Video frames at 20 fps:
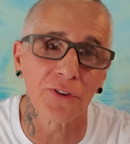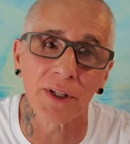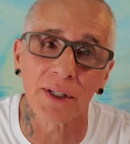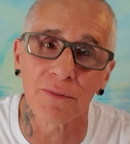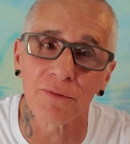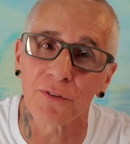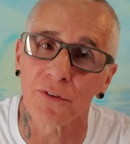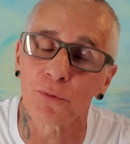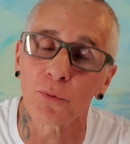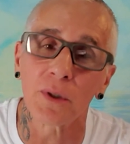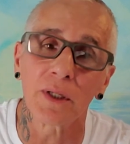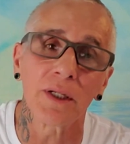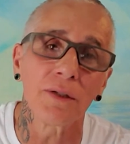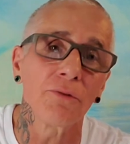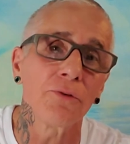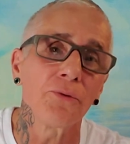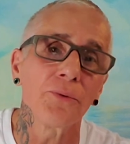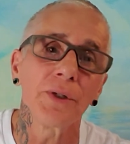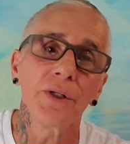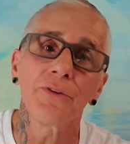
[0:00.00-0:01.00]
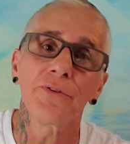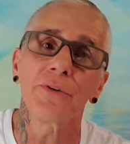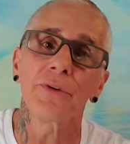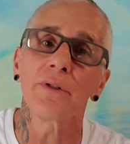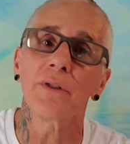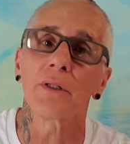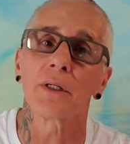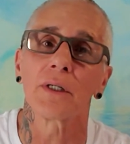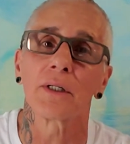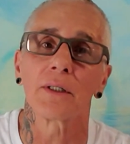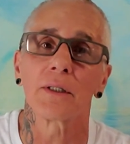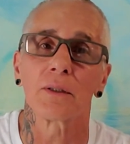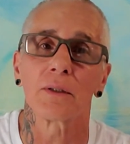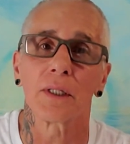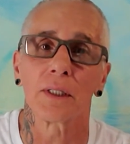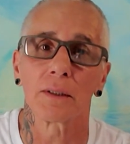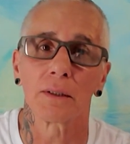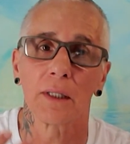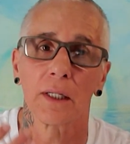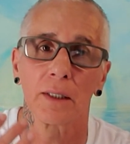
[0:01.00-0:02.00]
and for whatever reason,
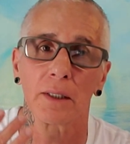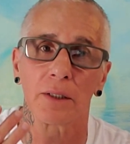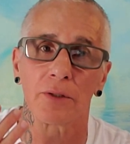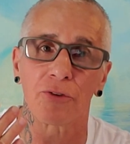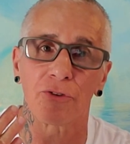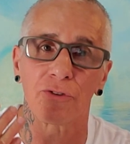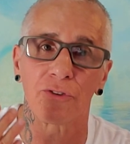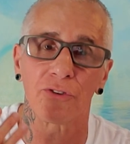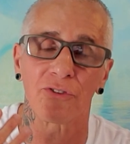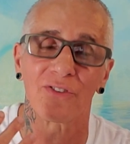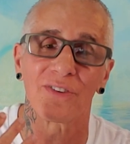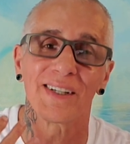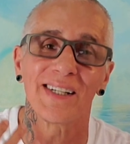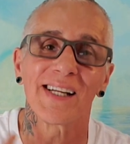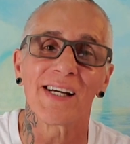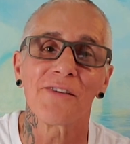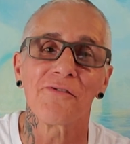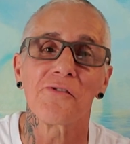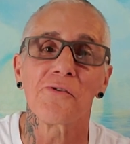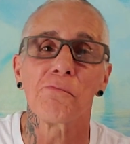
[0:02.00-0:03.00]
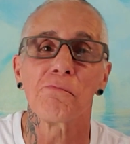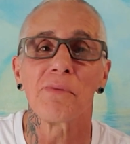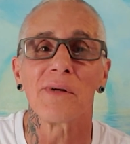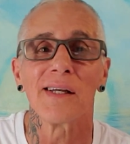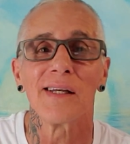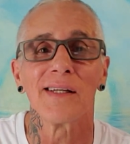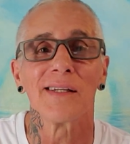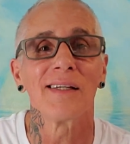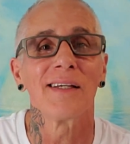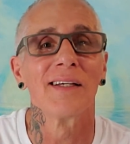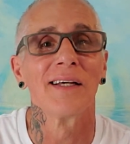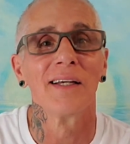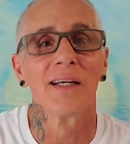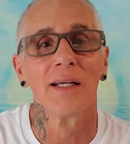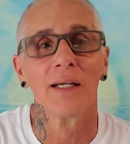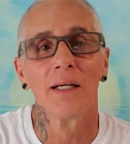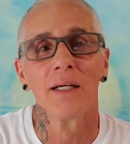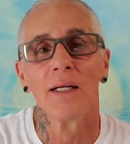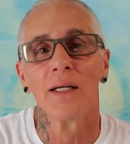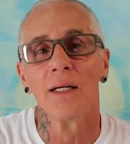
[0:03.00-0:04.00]
it's just never been
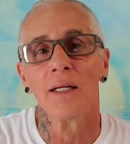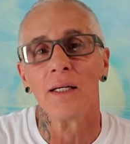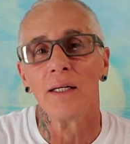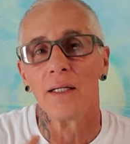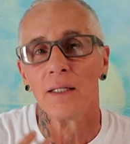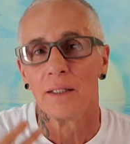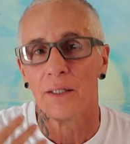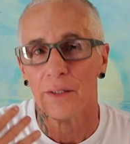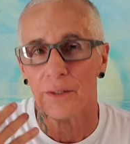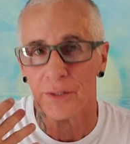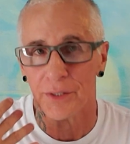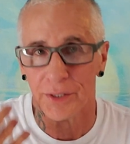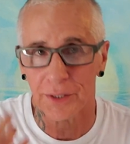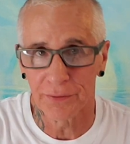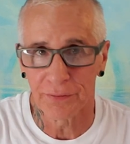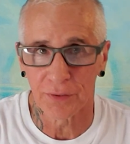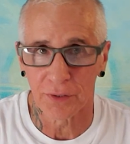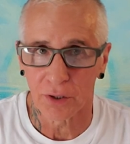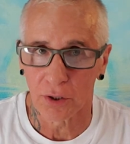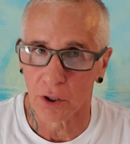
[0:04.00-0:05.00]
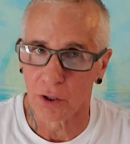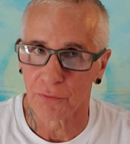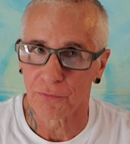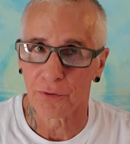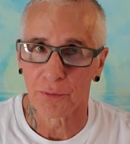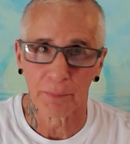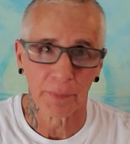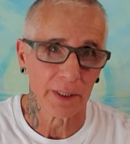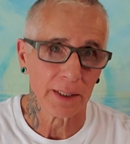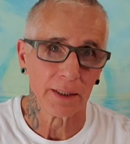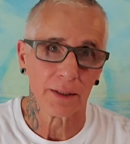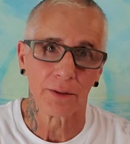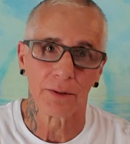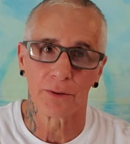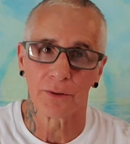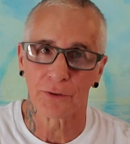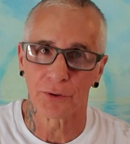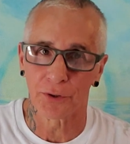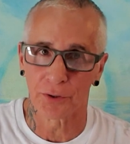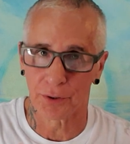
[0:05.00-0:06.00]
difficult for me
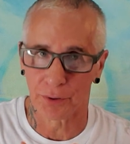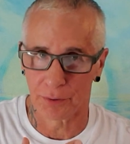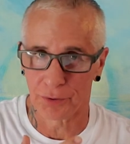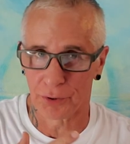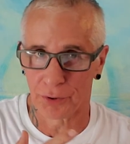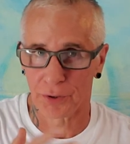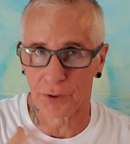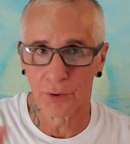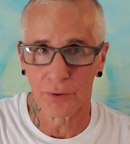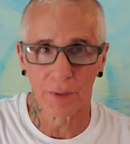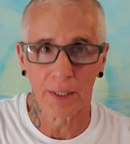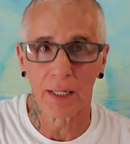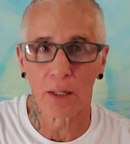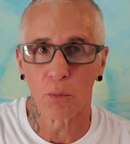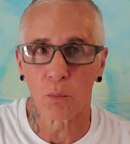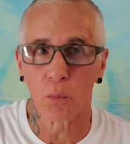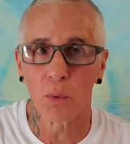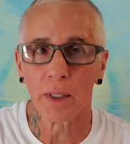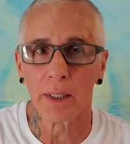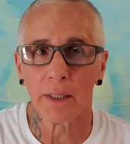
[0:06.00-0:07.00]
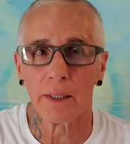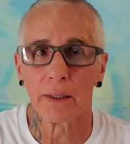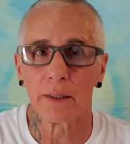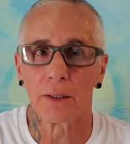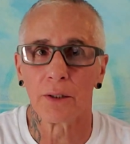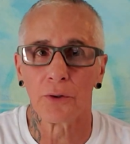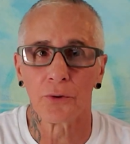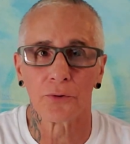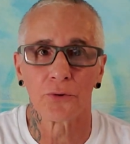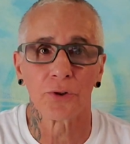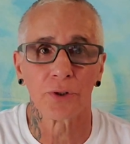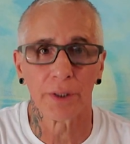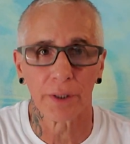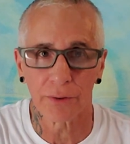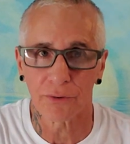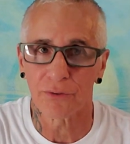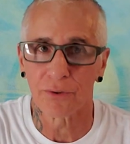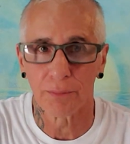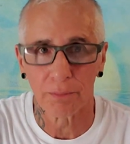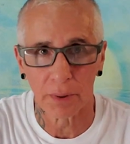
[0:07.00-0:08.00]
to go that way or to
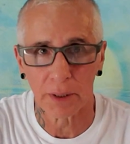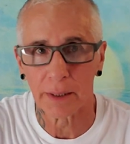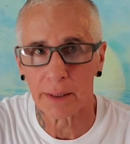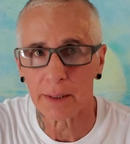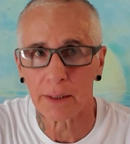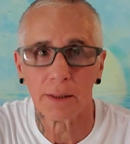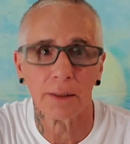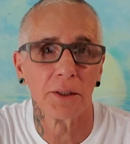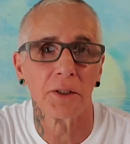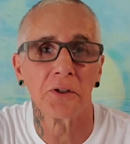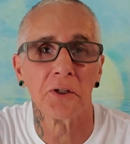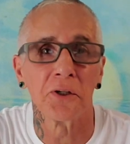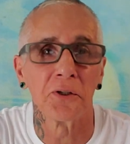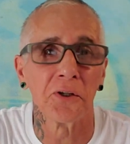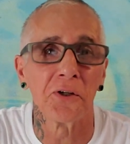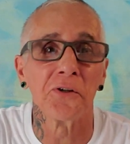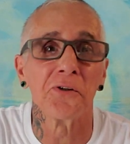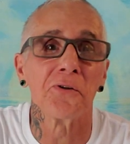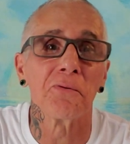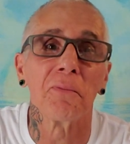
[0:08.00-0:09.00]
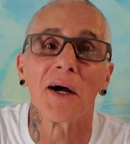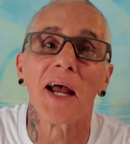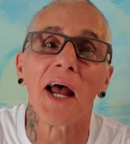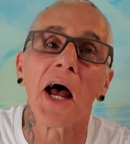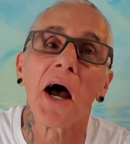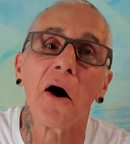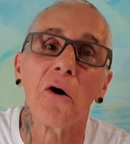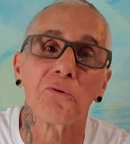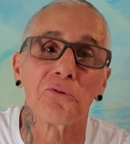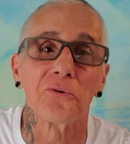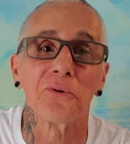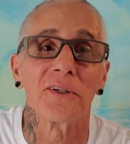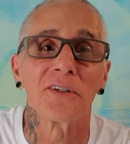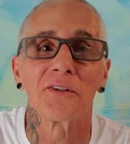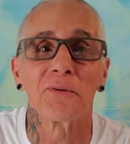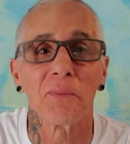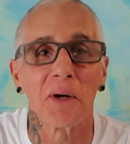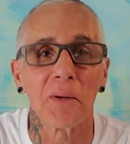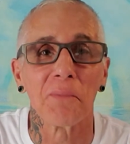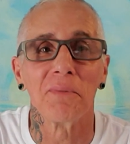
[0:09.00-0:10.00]
get somebody into my house or
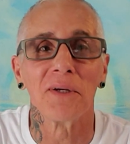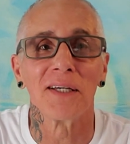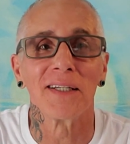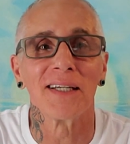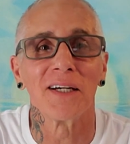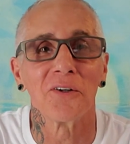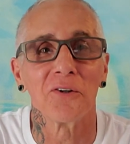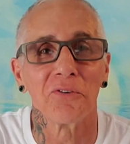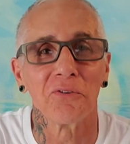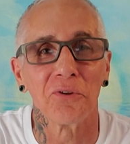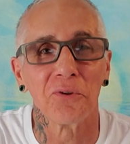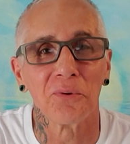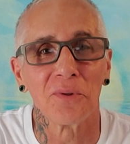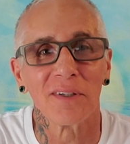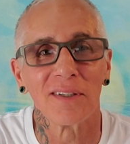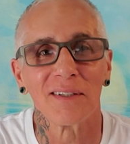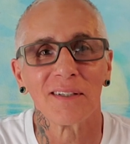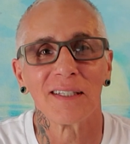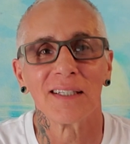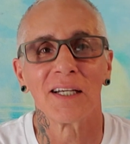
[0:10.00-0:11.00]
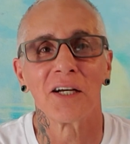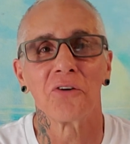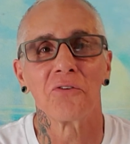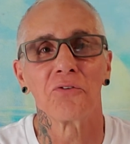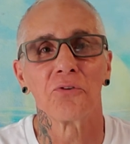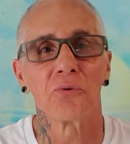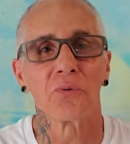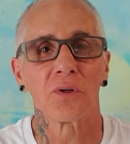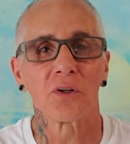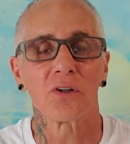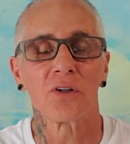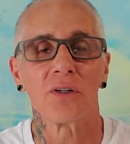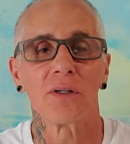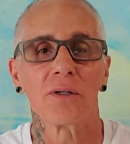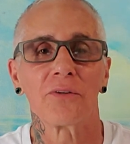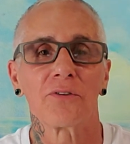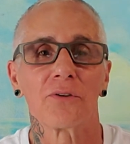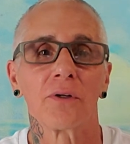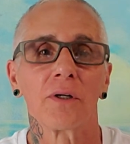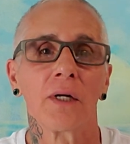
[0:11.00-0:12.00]
into my bed, however you want to call
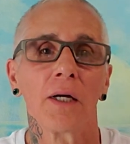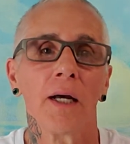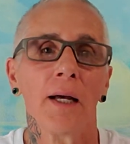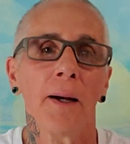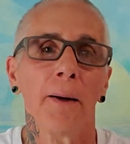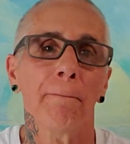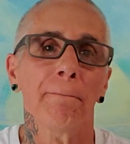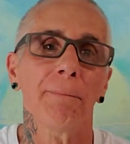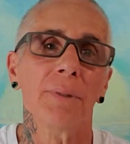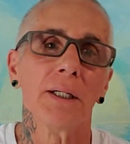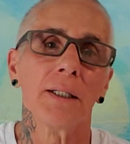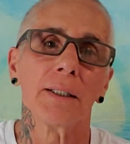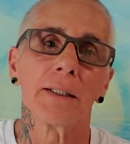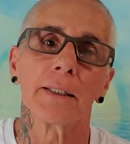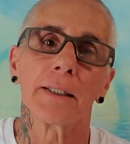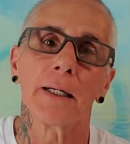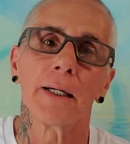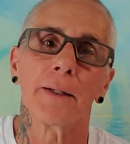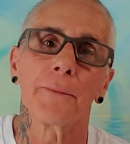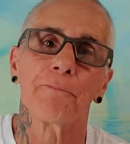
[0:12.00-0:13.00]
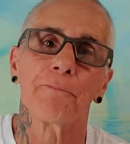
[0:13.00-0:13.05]
it. So, but